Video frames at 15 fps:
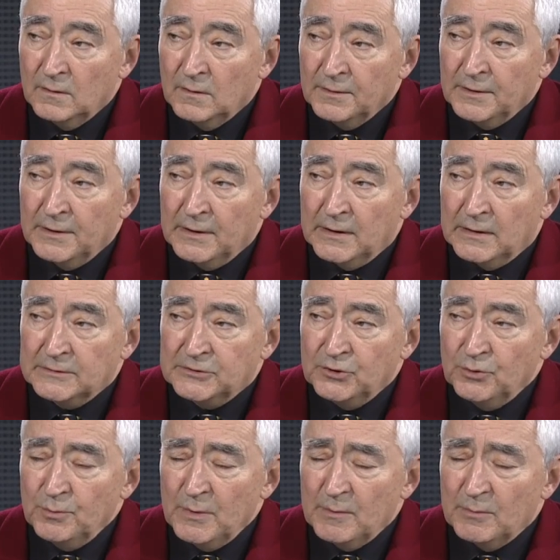Yeah. Do you
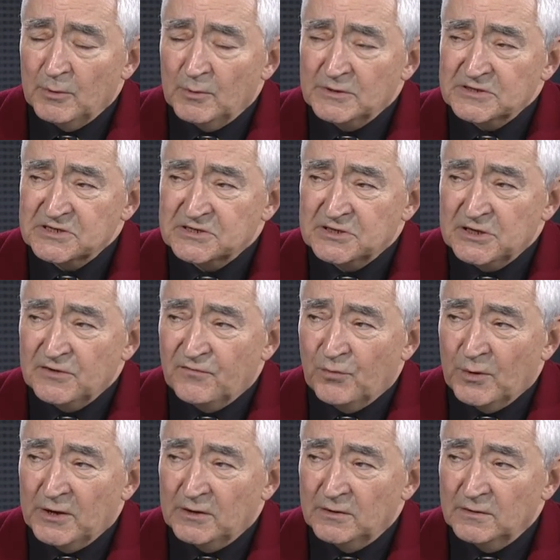remember when Steve
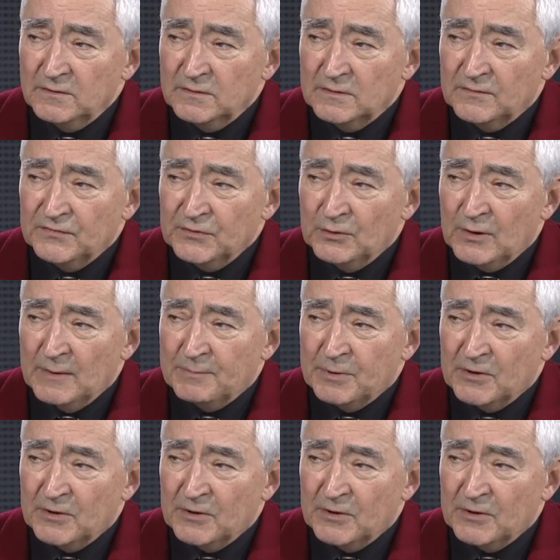Wynn flew up